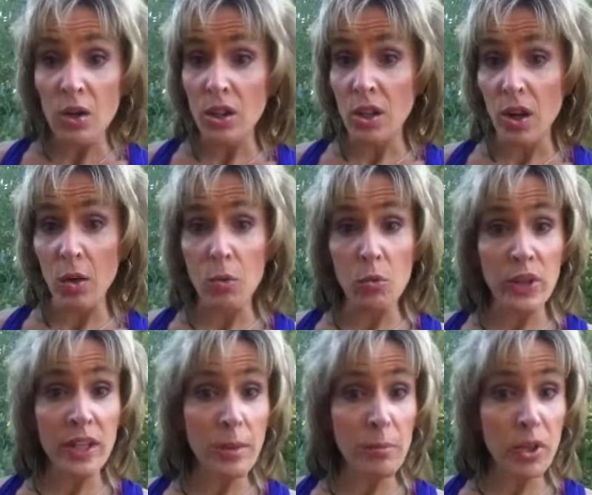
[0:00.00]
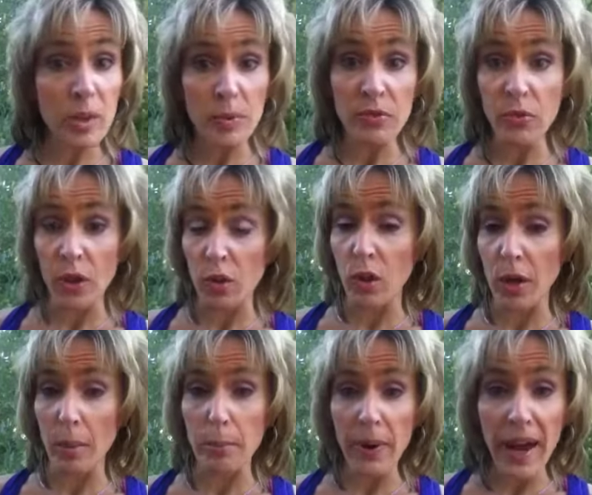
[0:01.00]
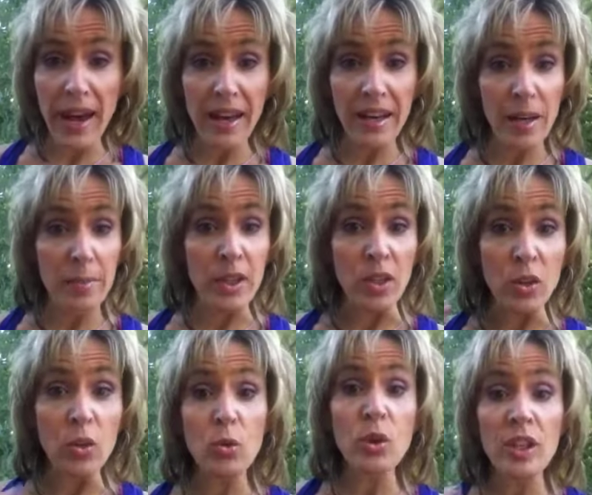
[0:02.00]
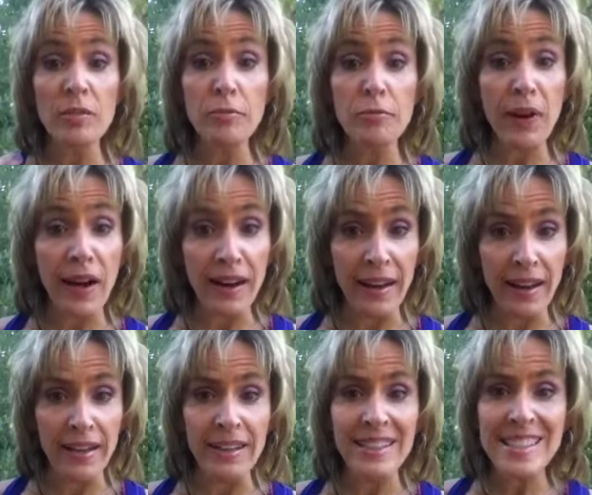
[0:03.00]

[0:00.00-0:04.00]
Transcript: you know read a book before you go to bed i mean you can find